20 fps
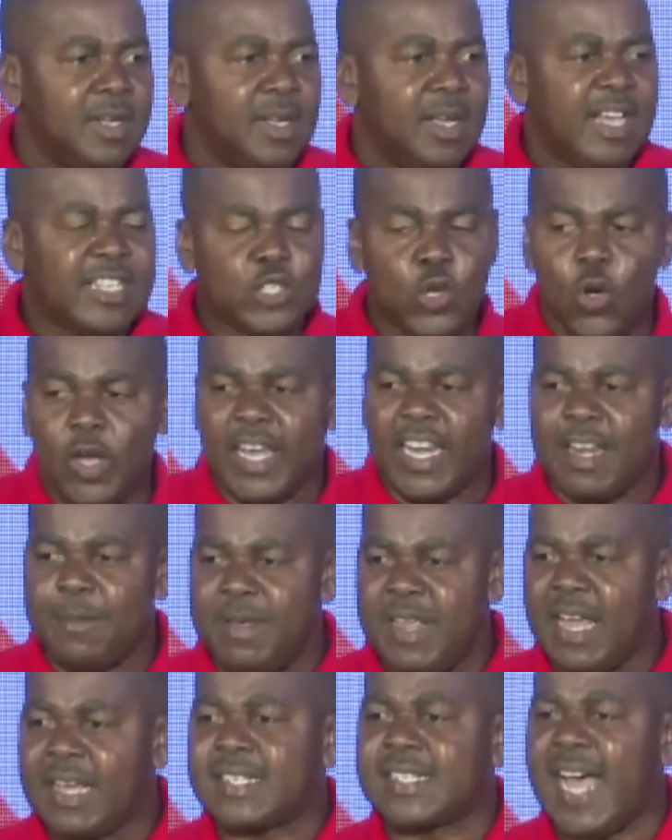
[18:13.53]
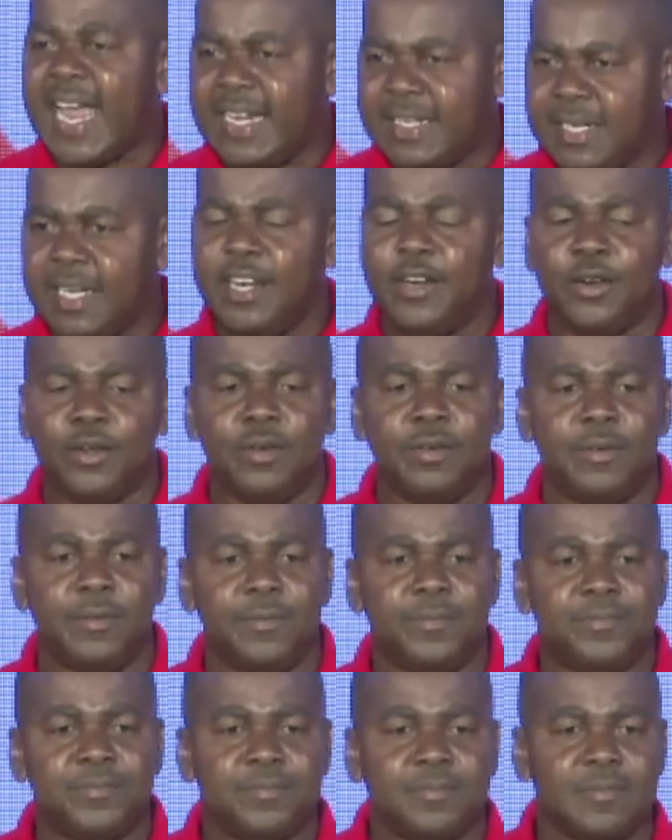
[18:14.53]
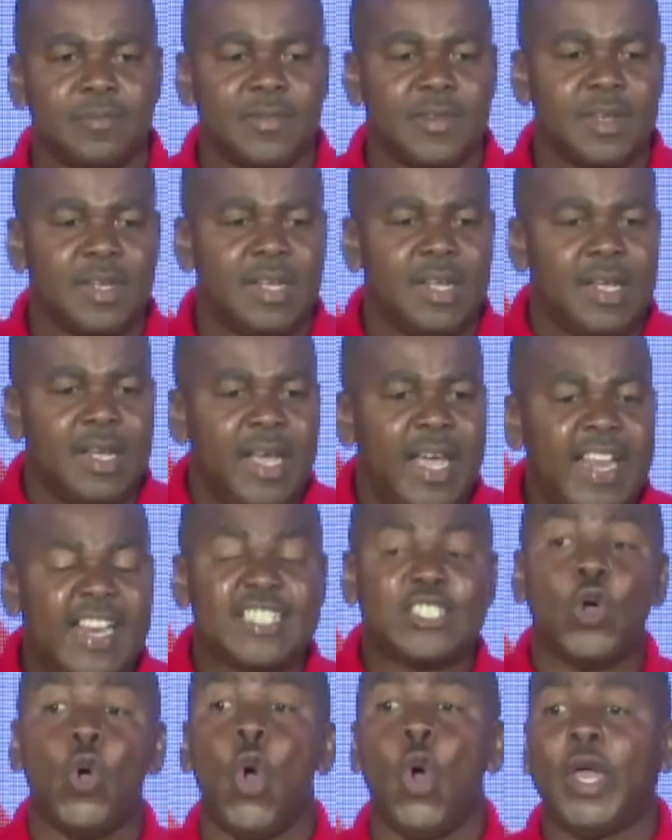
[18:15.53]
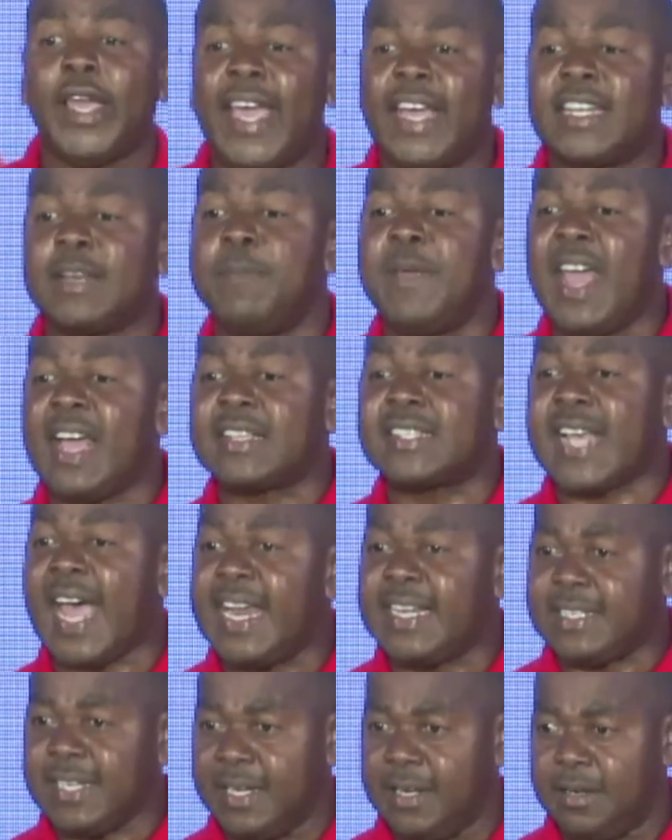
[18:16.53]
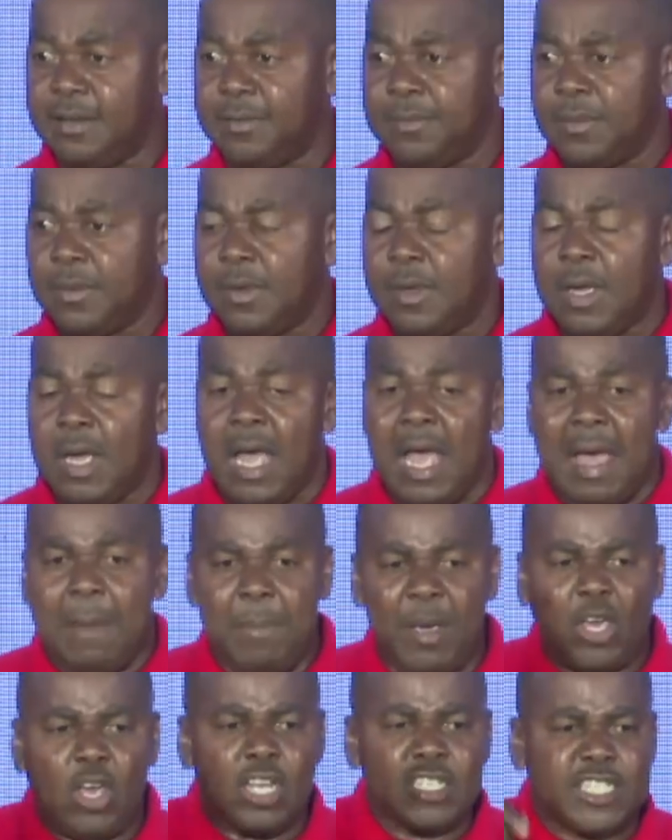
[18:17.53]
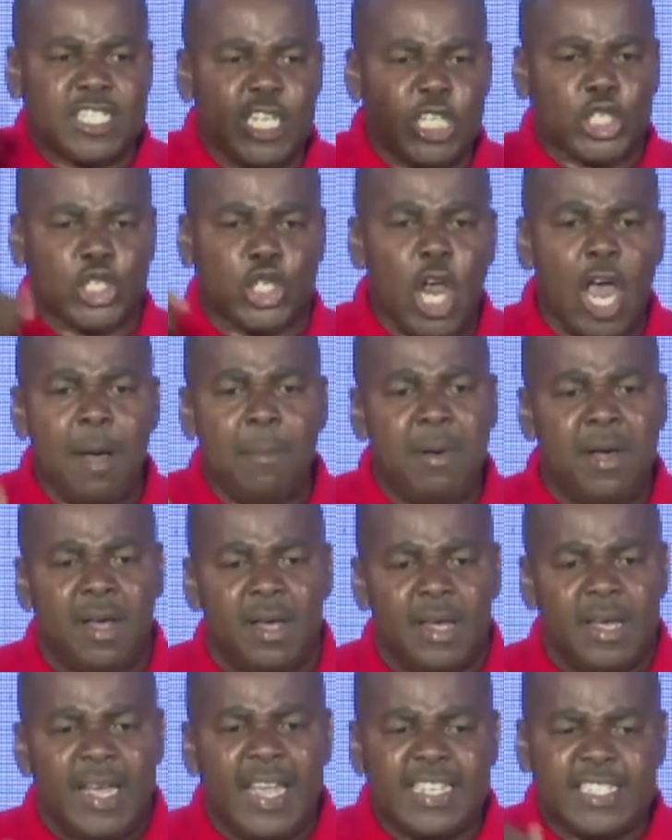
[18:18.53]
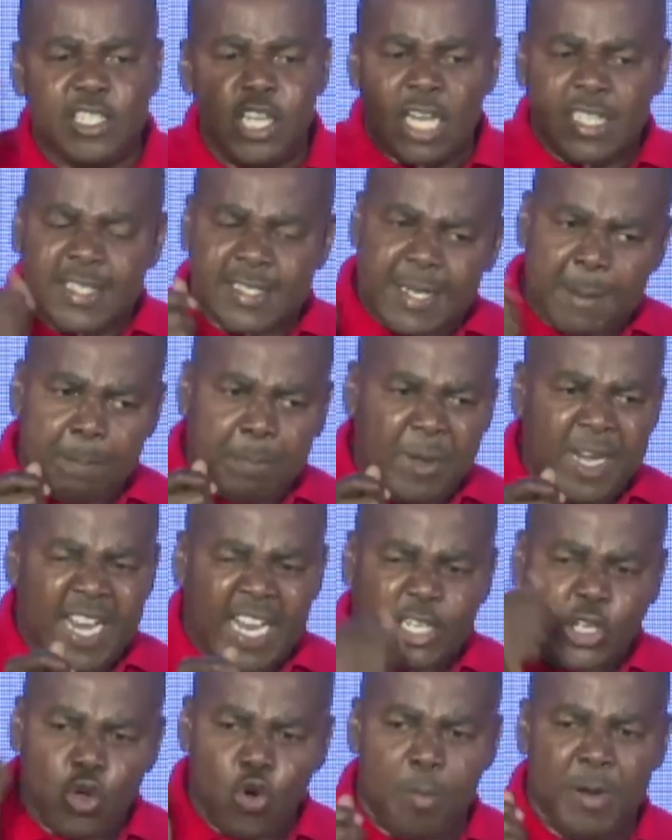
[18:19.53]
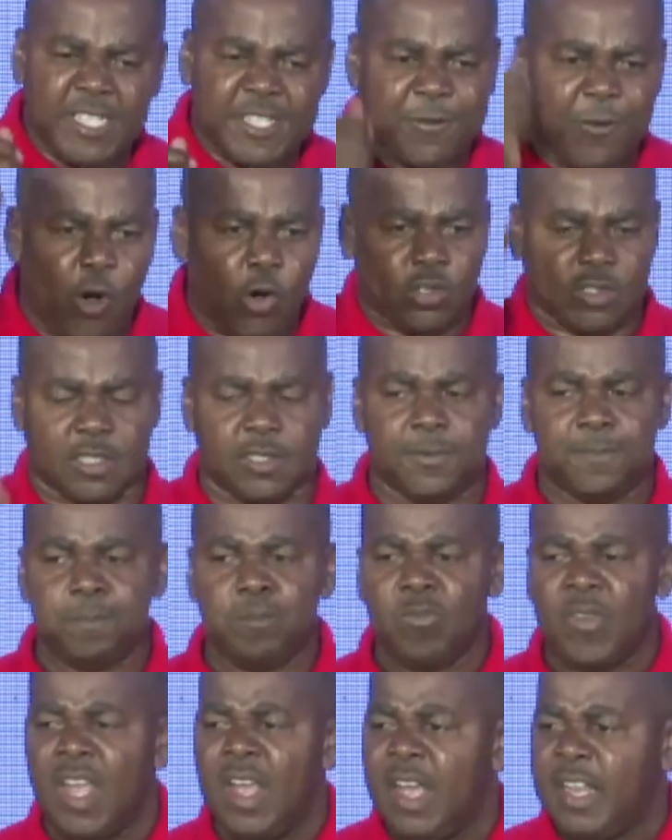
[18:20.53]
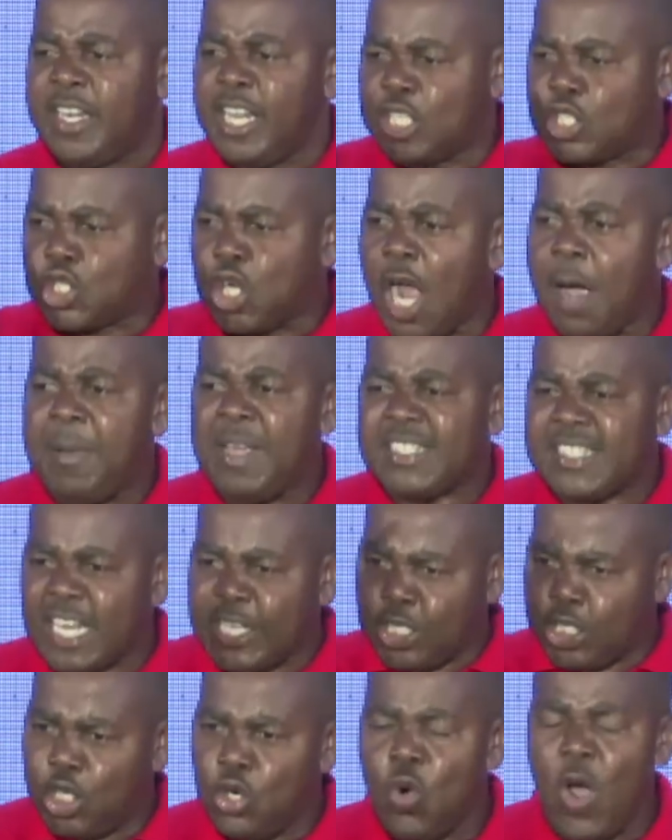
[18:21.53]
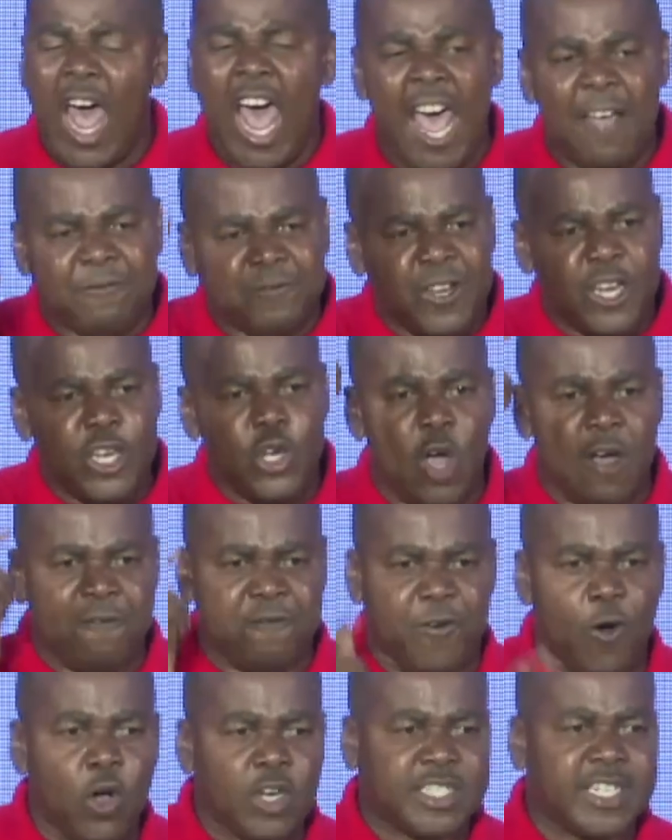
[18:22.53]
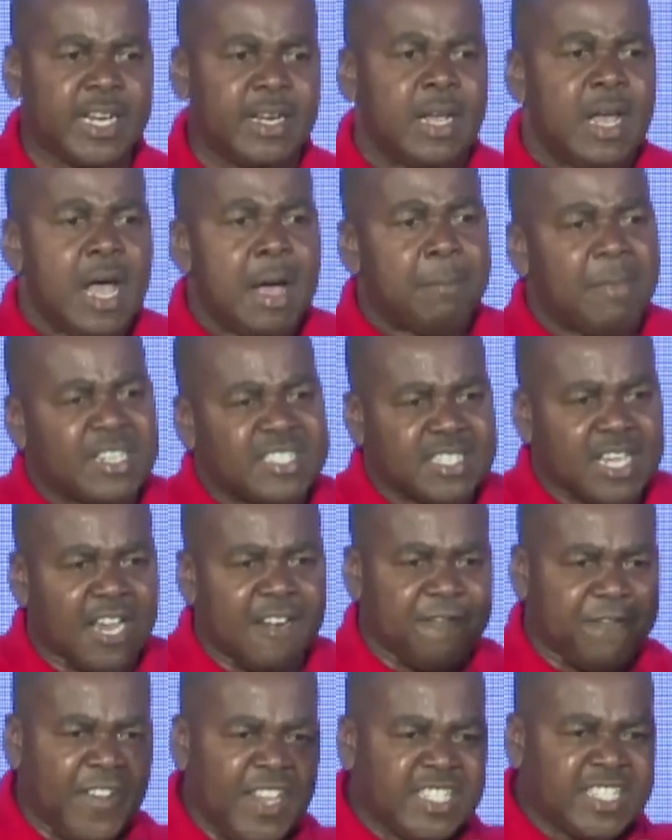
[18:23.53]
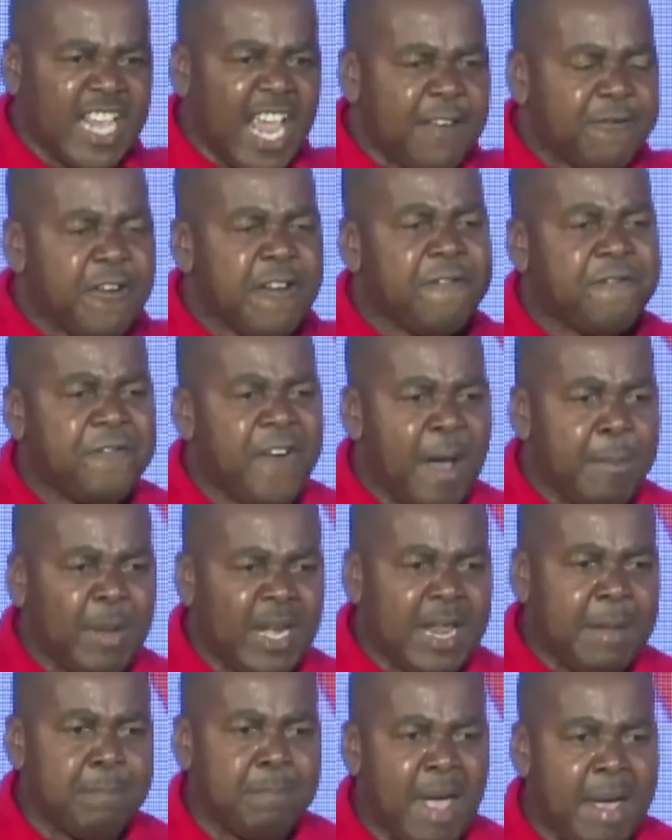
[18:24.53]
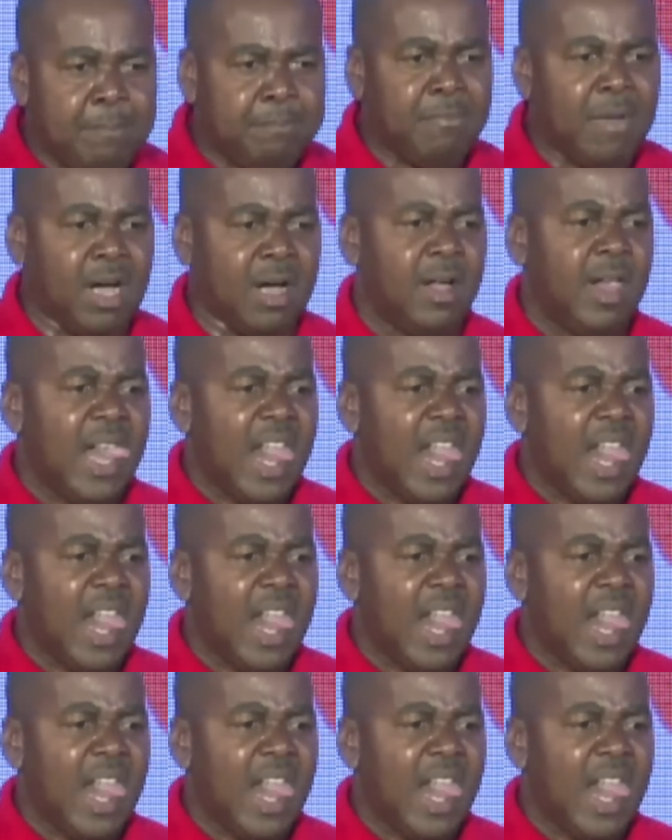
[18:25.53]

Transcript: It's okay to be excited, you know. It is okay to be excited, because the job is not simply that you must vote. The job is that you, after you have voted, must convince every family member,